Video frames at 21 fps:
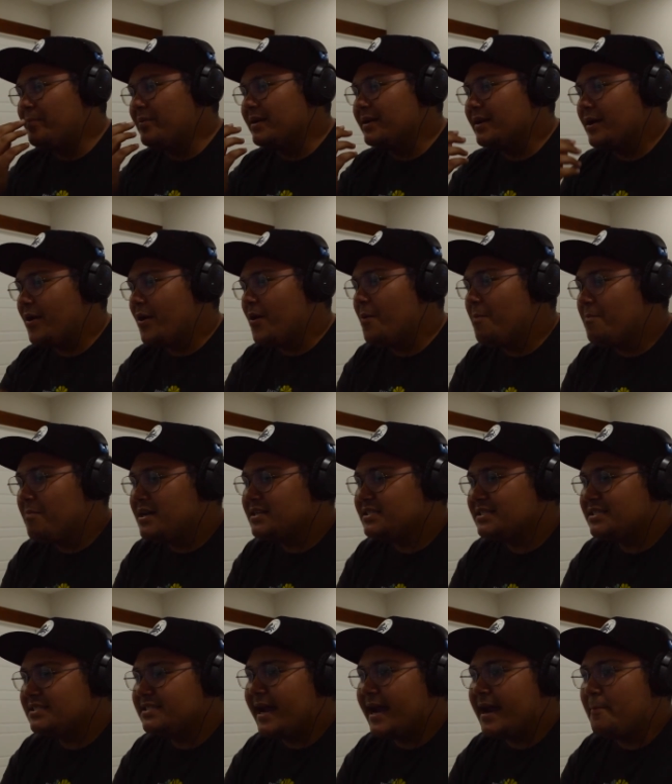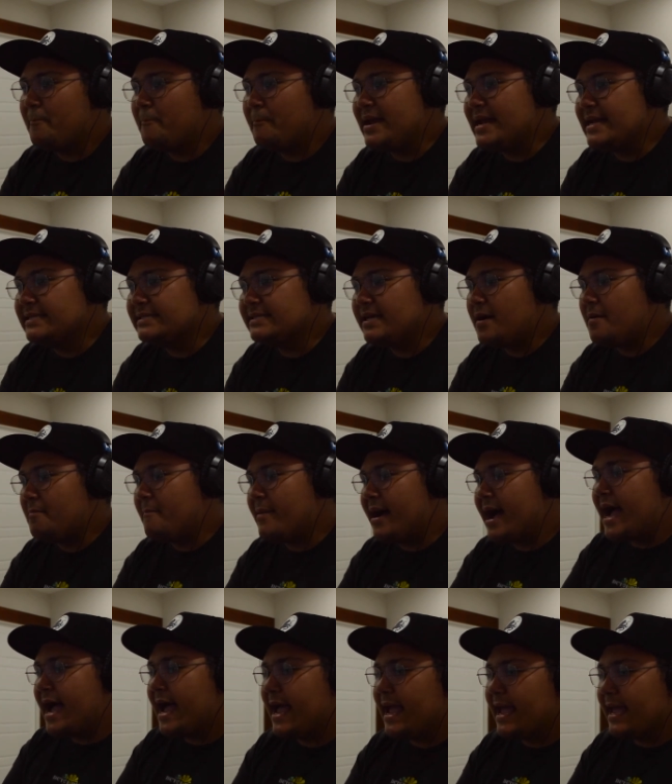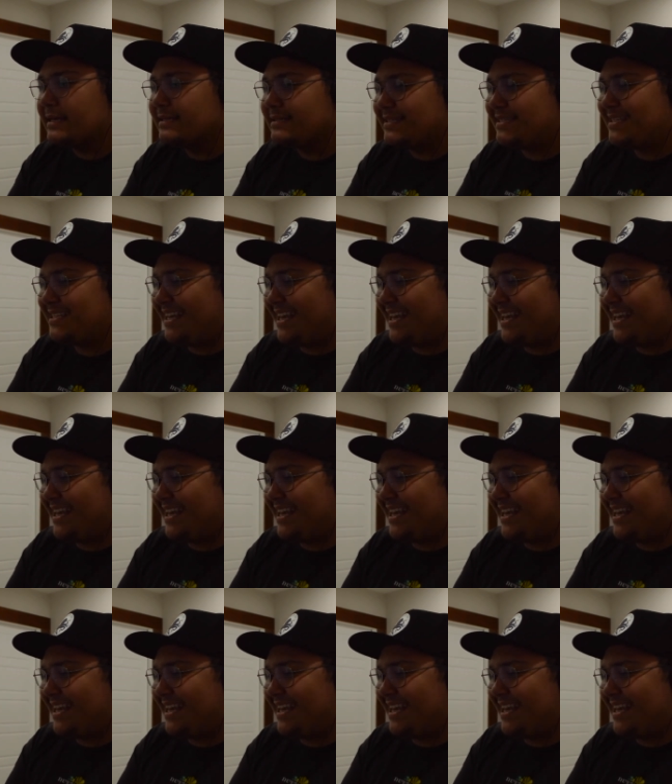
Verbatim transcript: put a whole bunch of jelly beans on my ass.